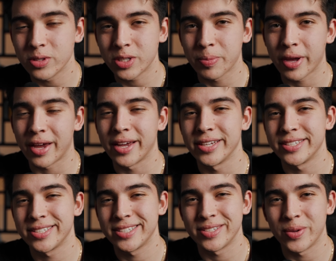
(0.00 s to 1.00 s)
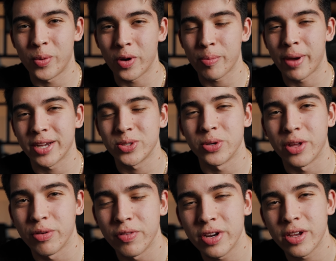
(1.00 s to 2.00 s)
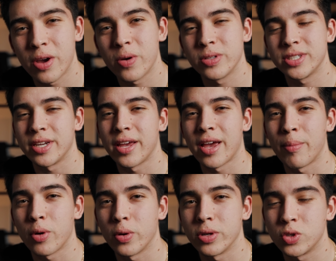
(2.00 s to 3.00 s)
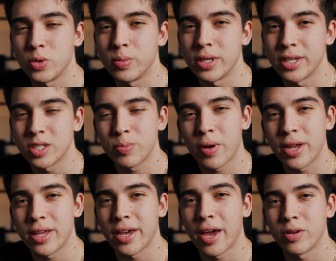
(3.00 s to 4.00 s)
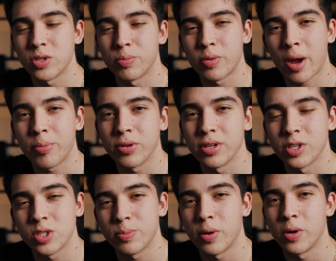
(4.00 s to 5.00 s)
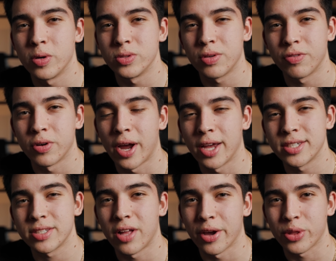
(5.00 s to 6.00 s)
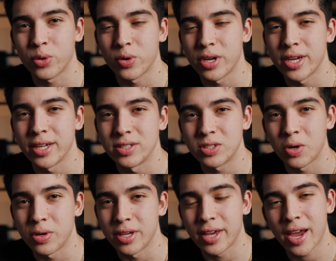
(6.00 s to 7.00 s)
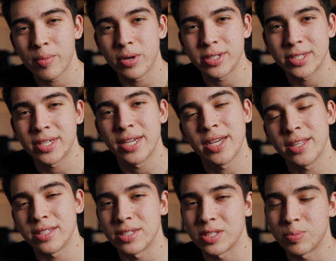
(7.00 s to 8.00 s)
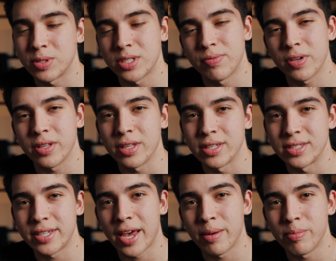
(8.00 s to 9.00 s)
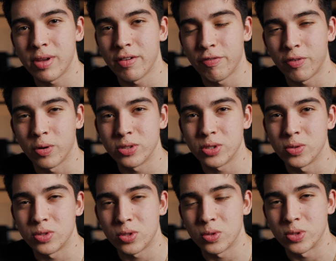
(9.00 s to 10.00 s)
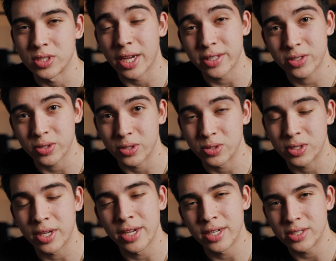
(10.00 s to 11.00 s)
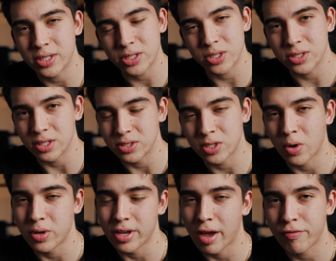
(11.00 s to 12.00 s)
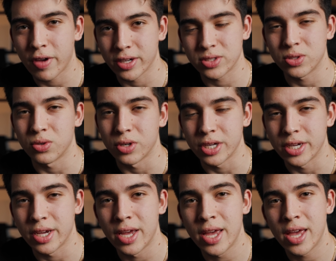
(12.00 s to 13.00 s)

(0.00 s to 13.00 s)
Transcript: What's up guys, welcome back to another video. Today I'm going to be explaining how to properly expose for SLOG3 in Sony cameras. This is specifically 10-bit 422 sensors such as the Sony Fx3